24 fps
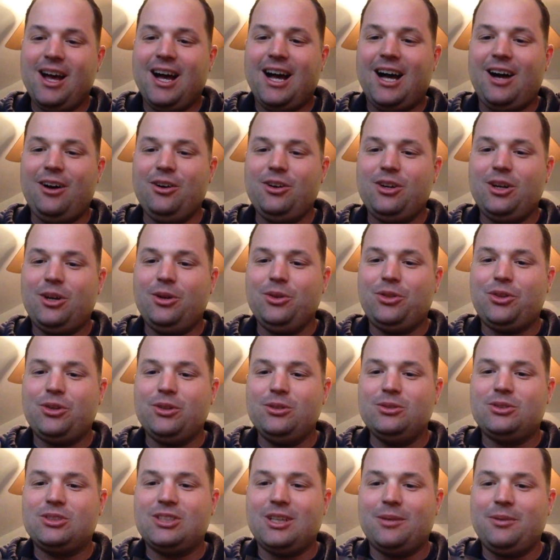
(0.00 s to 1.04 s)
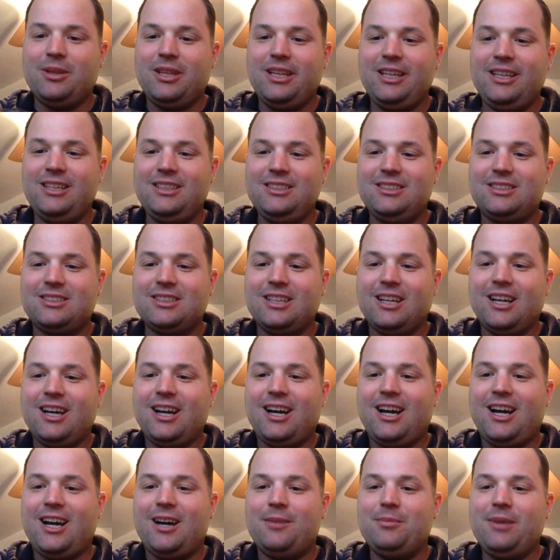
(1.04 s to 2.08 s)
I'll go through some of these,
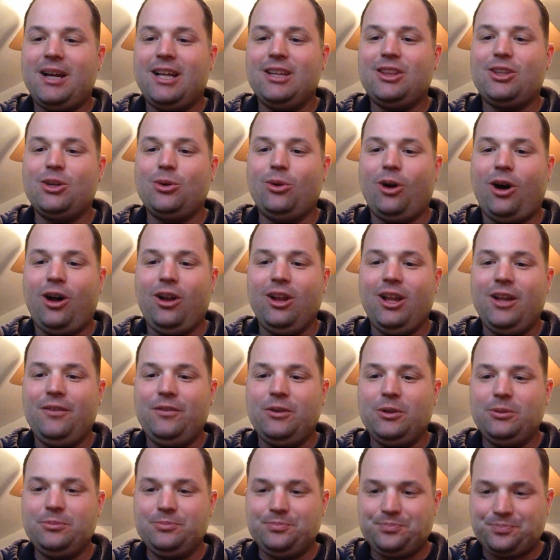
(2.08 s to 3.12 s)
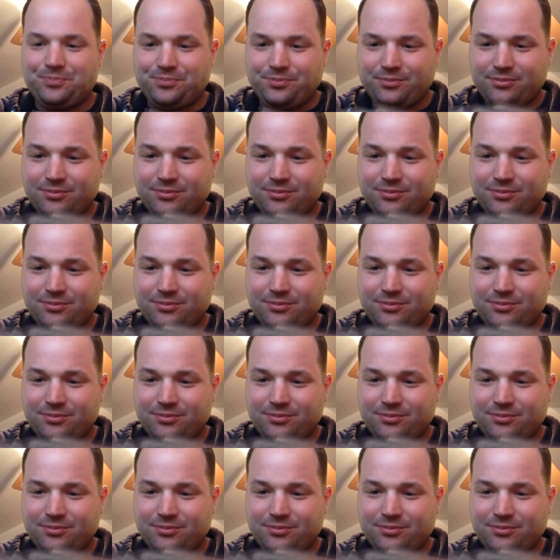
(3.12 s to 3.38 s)
not through all of them,